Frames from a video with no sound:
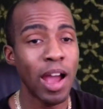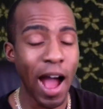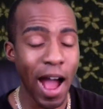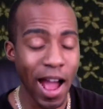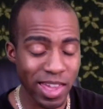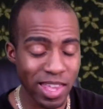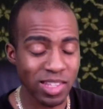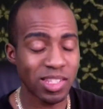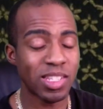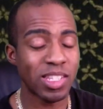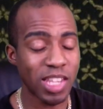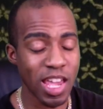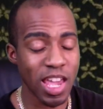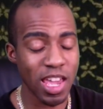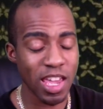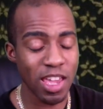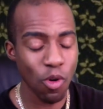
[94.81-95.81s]
I can
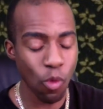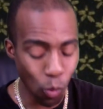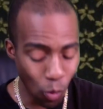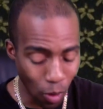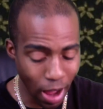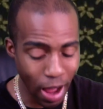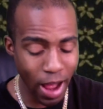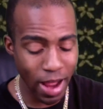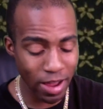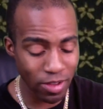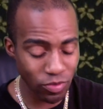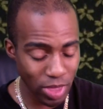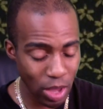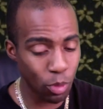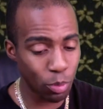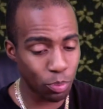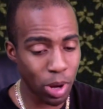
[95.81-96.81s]
see why
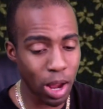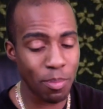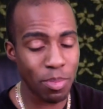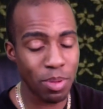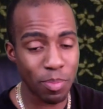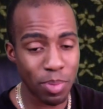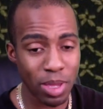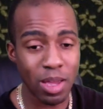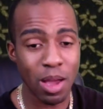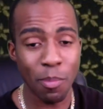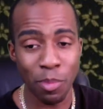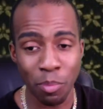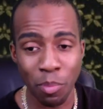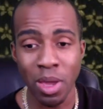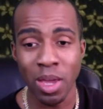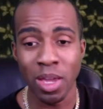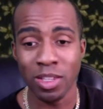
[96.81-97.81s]
they would probably be
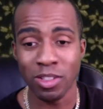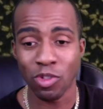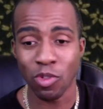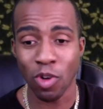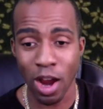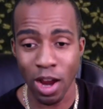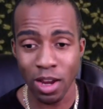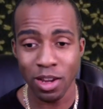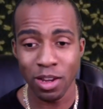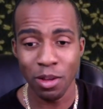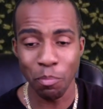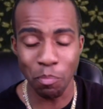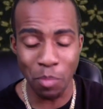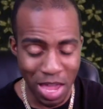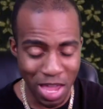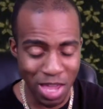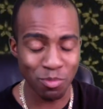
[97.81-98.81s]
becoming memes, right?
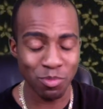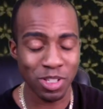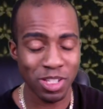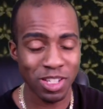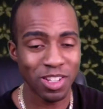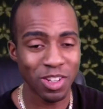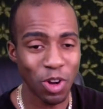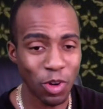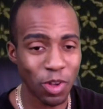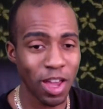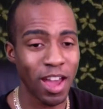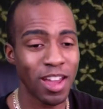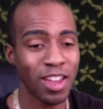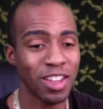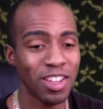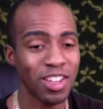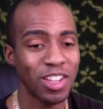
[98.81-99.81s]
Memes,
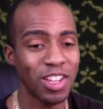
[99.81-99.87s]
okay?